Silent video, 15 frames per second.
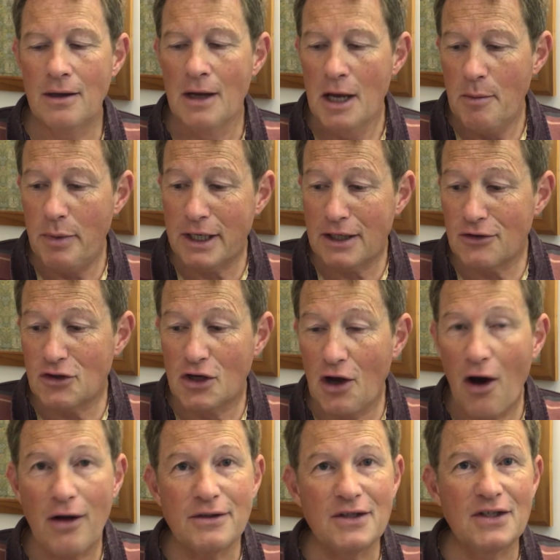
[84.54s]
Because
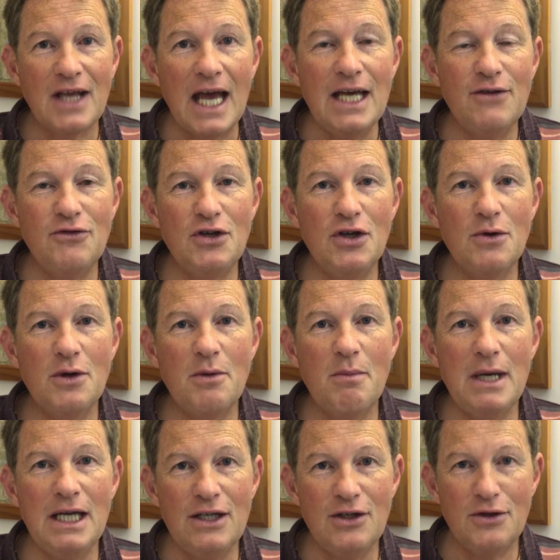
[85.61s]
God saved you and
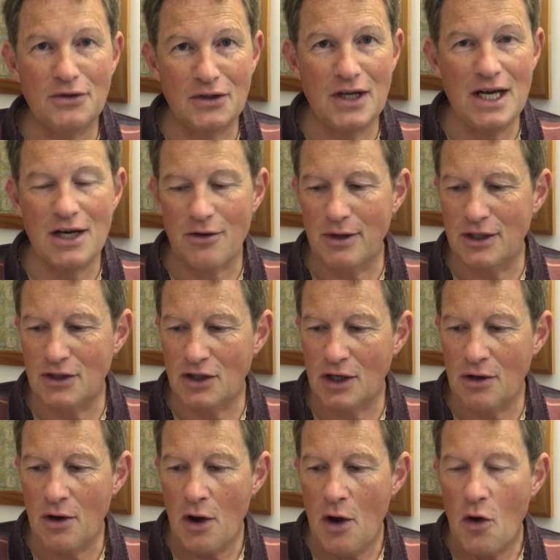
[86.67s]
me. Do you see,
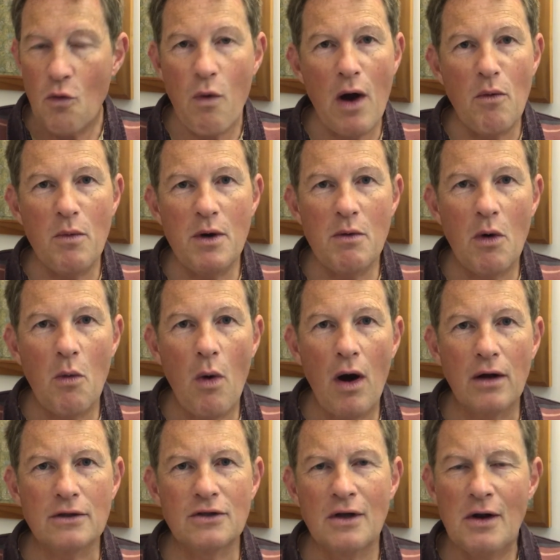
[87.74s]
Christian? When we were
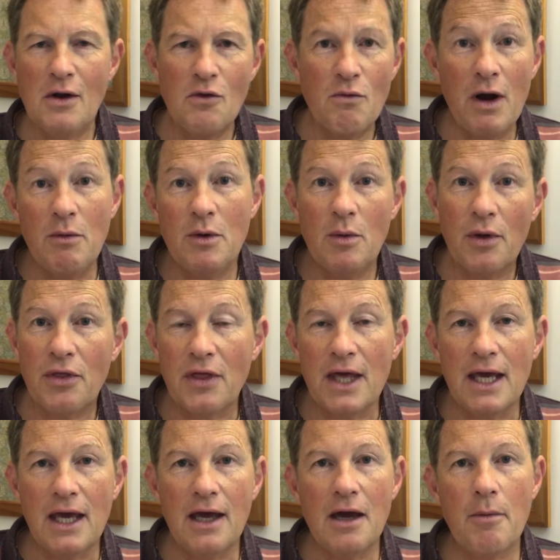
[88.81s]
what? When we were
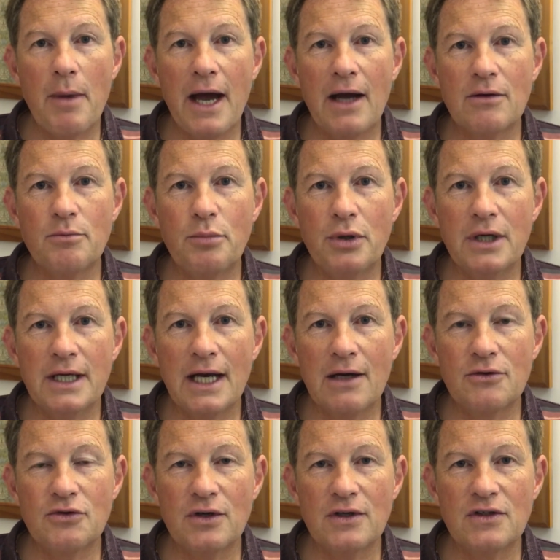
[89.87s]
thinking about putting our
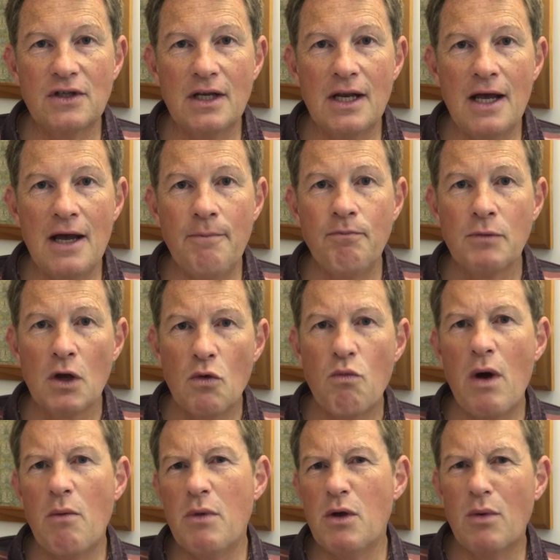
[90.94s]
trust in him,
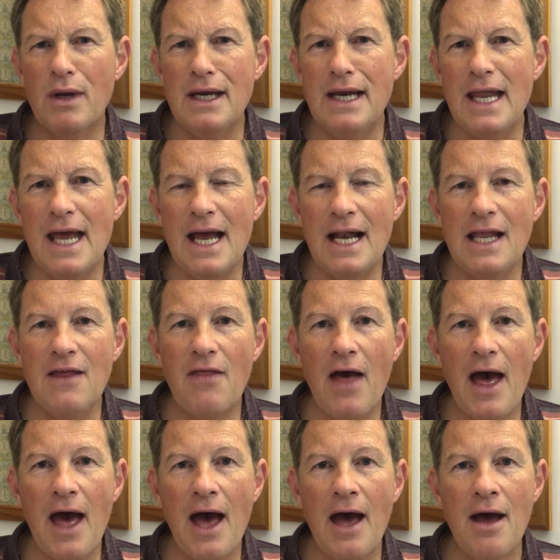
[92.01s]
when we were nearly
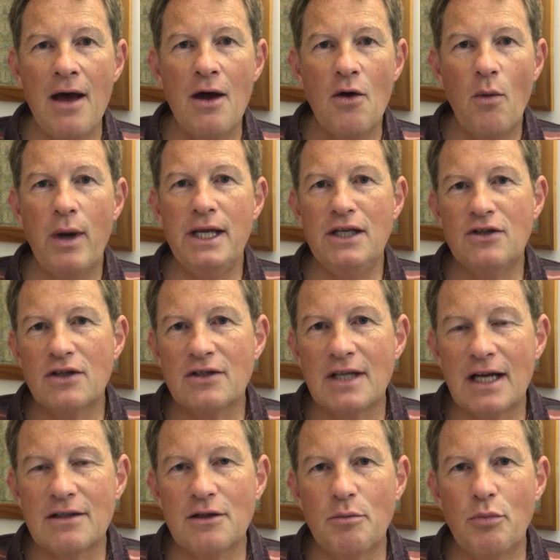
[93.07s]
there, when he just
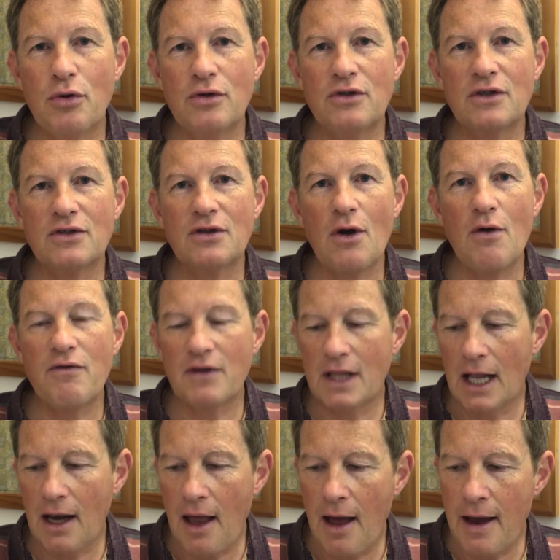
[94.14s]
had to push us over the
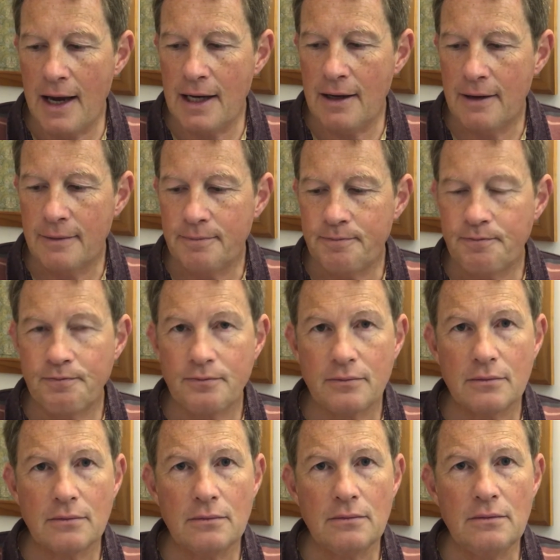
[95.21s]
line,
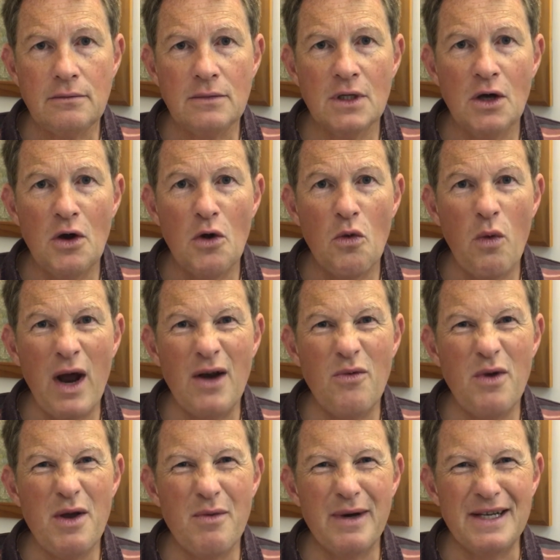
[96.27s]
when
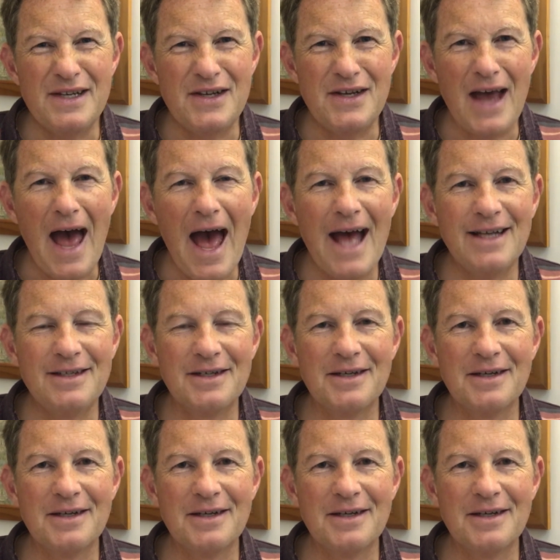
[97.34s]
we were dead.